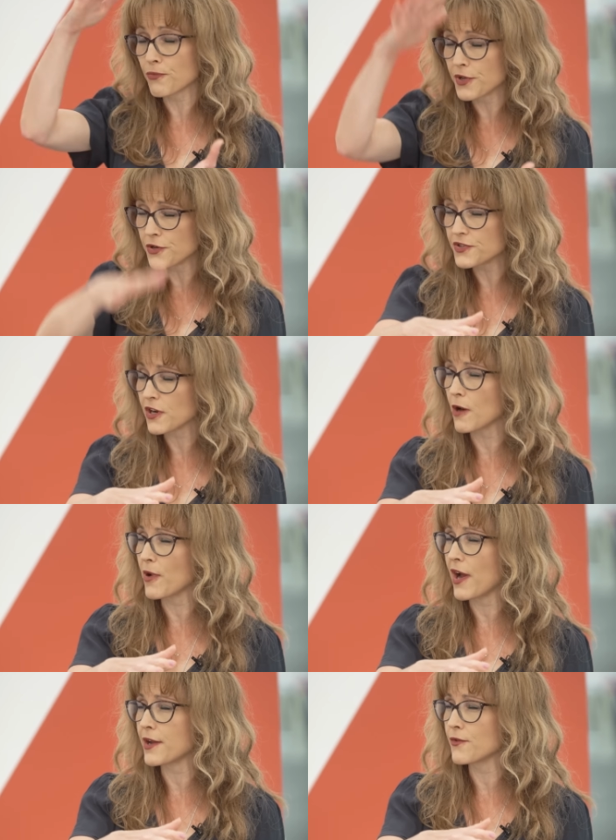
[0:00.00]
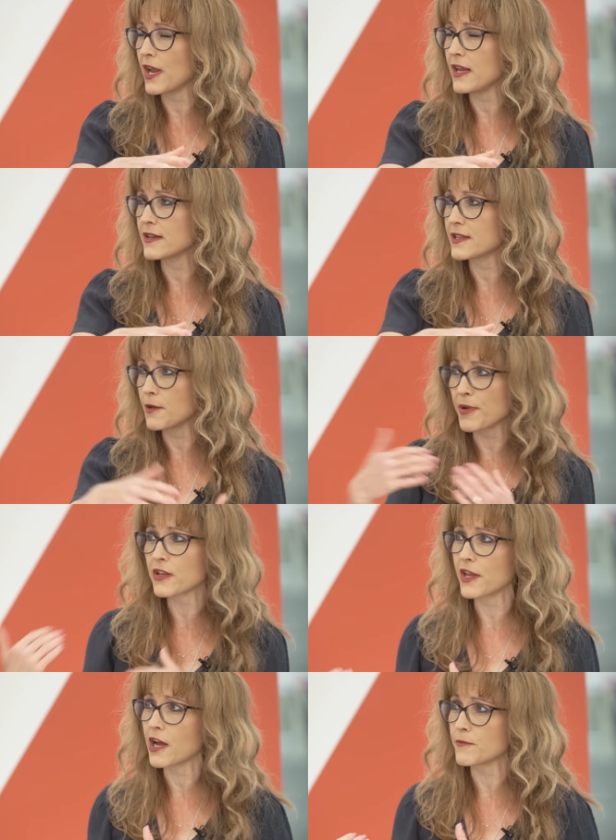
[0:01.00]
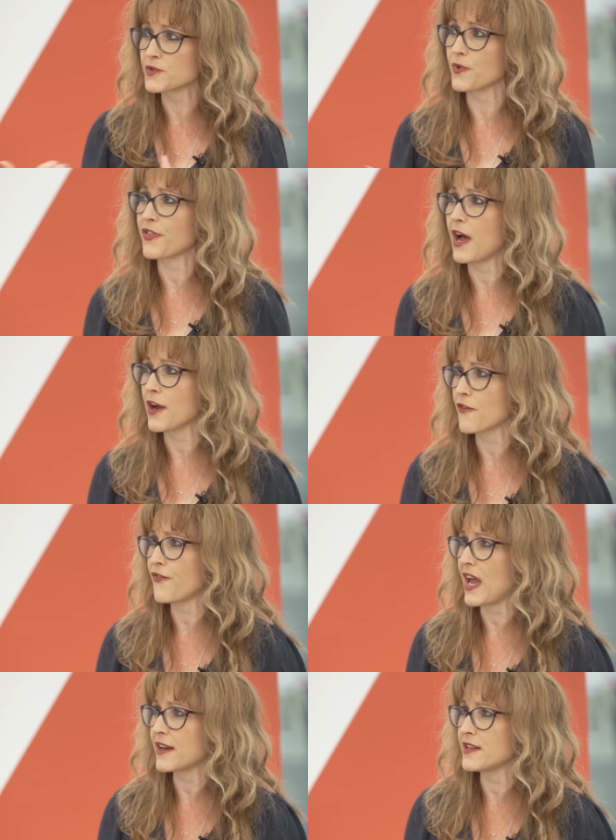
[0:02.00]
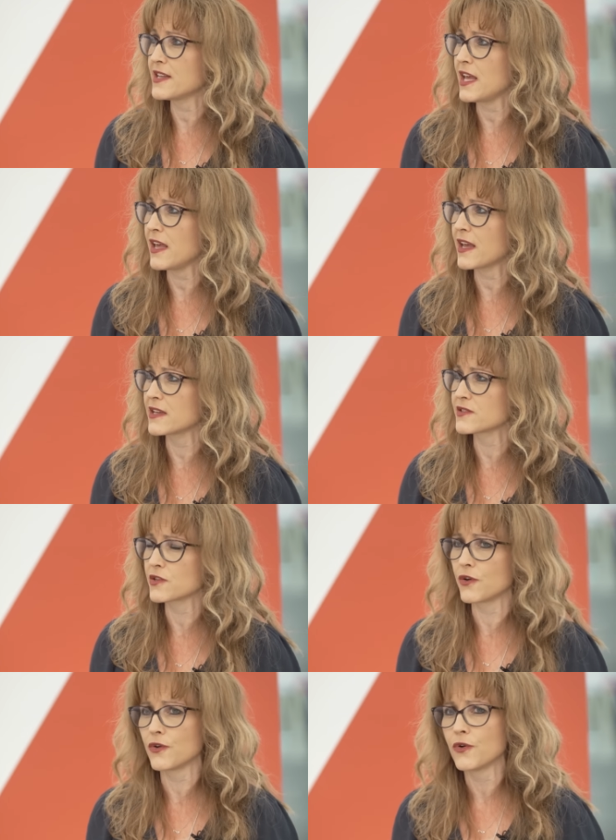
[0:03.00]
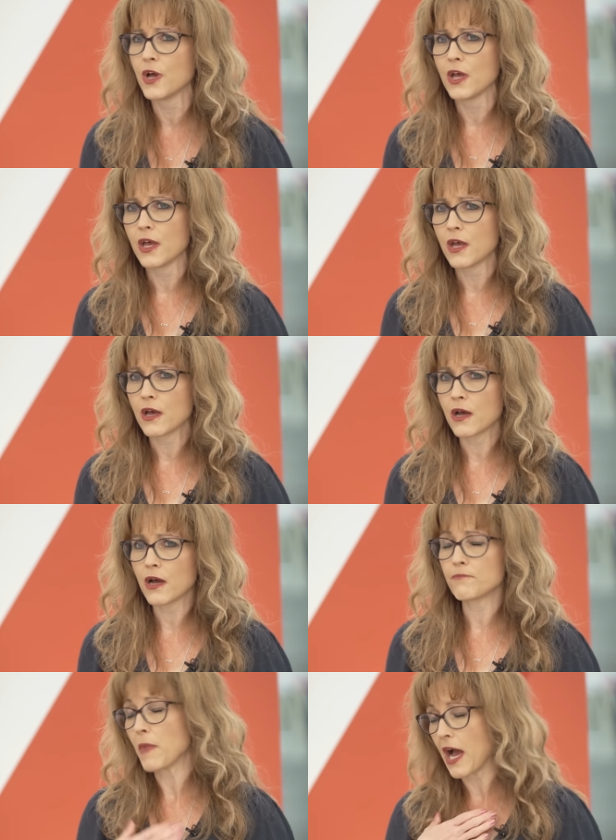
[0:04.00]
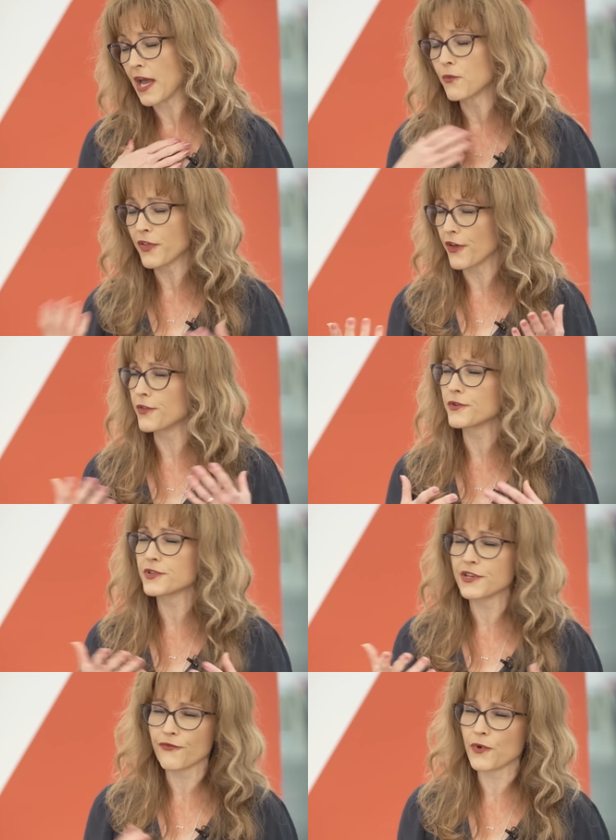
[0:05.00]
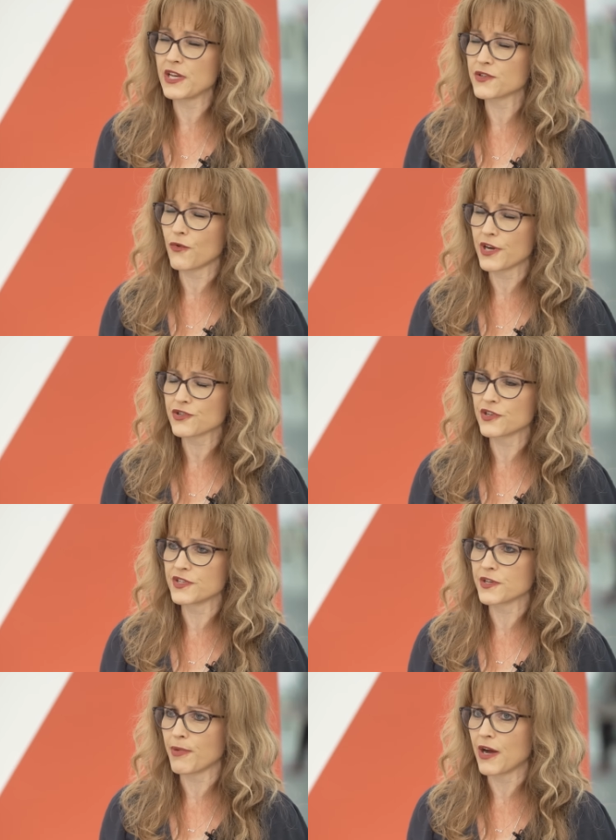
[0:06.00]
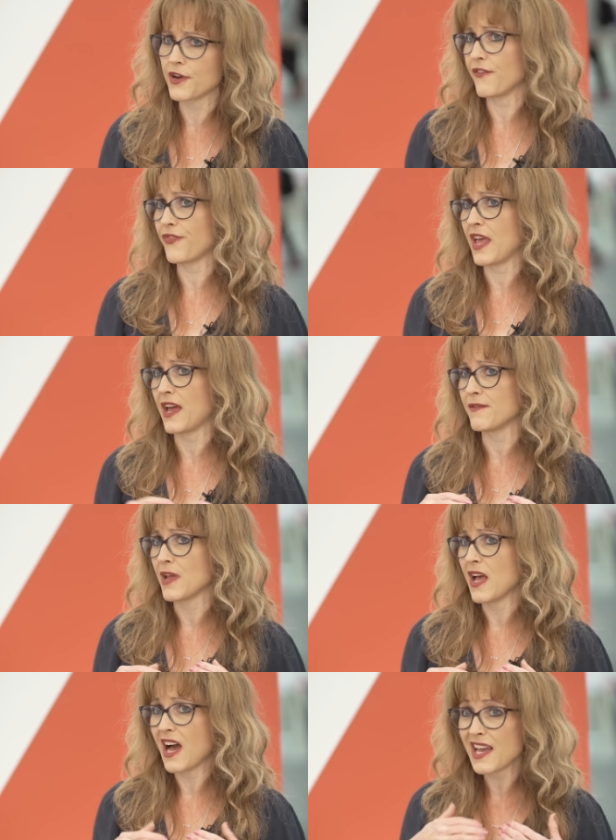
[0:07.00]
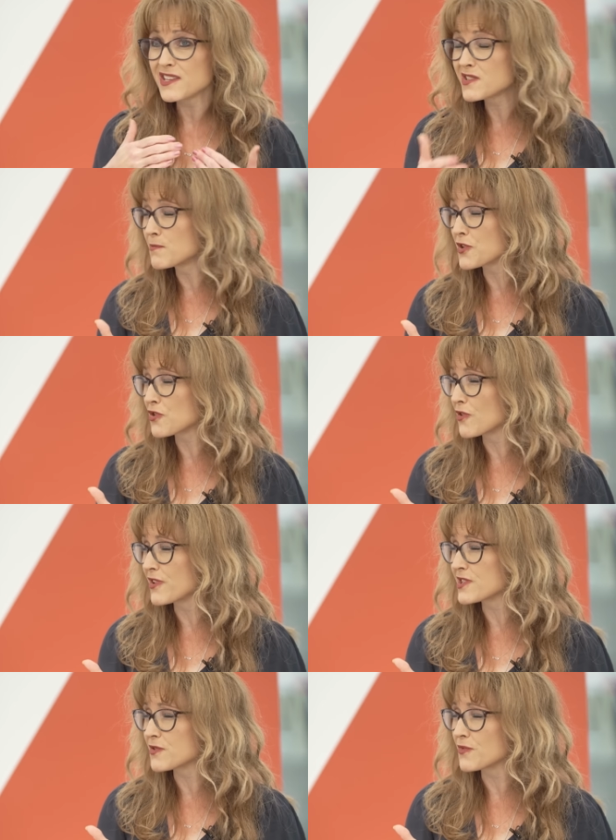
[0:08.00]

reduced carbohydrate typically comes with higher fat intake and so I with others have raised questions about if that heightens maternal insulin